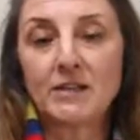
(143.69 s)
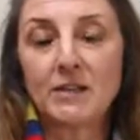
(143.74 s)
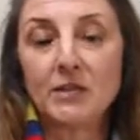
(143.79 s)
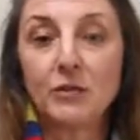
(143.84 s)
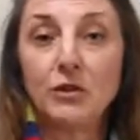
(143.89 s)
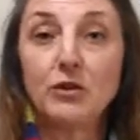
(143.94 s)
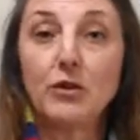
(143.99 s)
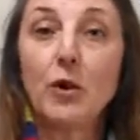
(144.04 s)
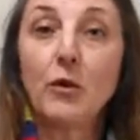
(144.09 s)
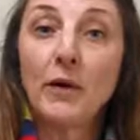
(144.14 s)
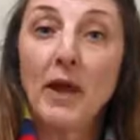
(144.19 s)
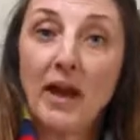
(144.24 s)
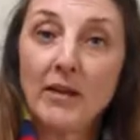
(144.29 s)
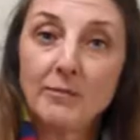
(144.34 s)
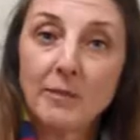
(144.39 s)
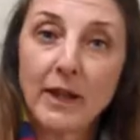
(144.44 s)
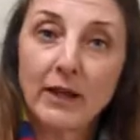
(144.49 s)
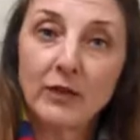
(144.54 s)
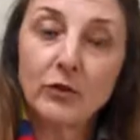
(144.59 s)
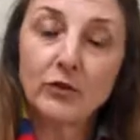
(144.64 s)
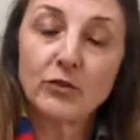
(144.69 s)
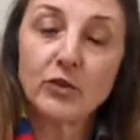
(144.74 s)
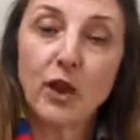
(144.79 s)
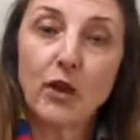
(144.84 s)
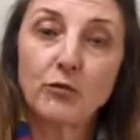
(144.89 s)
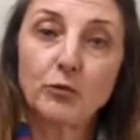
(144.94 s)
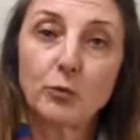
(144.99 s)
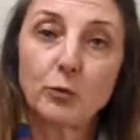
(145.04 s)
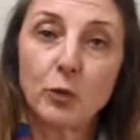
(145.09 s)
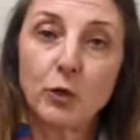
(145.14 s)
if you don't have
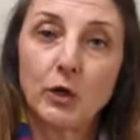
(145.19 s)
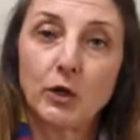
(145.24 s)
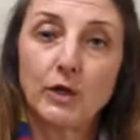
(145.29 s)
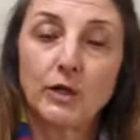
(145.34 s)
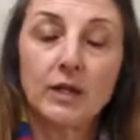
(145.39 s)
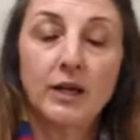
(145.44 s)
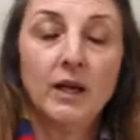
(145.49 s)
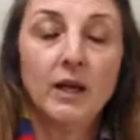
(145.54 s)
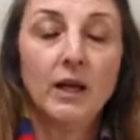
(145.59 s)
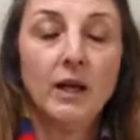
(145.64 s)
Microsoft Word,